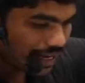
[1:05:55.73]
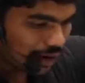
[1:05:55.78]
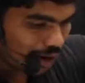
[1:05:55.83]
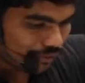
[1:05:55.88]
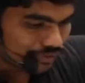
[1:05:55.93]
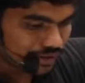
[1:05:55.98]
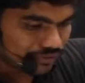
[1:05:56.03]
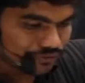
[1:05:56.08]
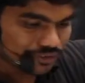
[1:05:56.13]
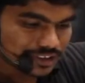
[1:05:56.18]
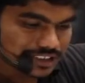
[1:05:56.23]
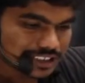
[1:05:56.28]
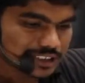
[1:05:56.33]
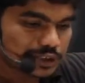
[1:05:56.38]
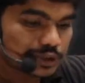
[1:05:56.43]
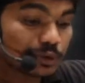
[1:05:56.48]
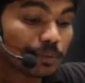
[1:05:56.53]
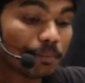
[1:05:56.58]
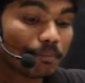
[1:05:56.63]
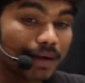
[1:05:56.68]
of the physics
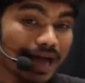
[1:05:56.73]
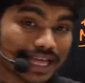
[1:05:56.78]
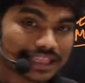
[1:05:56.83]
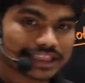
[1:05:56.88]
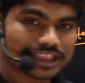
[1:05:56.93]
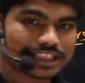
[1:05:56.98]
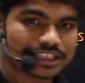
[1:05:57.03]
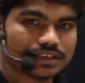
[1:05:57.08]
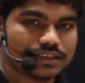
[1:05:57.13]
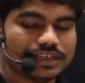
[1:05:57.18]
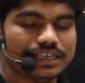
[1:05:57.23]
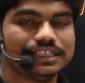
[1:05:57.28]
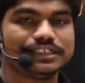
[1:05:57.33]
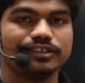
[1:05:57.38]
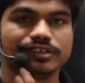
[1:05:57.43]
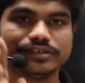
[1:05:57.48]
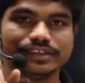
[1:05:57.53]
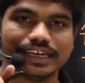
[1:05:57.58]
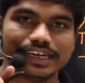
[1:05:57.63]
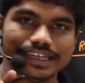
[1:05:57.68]
to math is
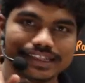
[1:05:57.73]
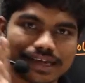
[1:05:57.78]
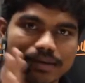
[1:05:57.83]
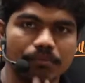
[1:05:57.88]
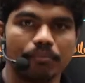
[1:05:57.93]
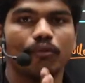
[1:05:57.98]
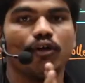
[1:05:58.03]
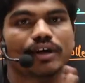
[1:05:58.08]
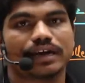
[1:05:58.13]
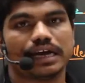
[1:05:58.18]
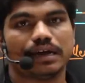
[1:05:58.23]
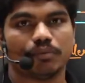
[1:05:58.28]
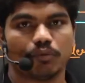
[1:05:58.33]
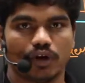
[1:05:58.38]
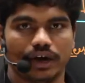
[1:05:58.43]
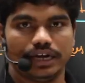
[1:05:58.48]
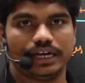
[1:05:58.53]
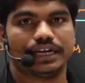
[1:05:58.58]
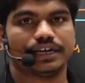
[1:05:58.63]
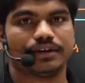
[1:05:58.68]
really the important
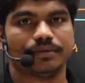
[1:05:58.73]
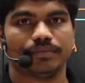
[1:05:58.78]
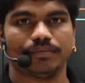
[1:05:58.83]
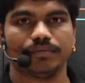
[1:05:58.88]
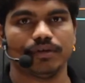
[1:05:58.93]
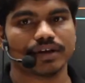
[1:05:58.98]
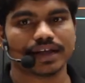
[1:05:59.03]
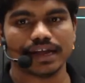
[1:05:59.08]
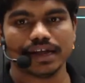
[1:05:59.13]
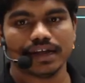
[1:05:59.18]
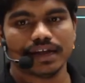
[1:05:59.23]
point, okay.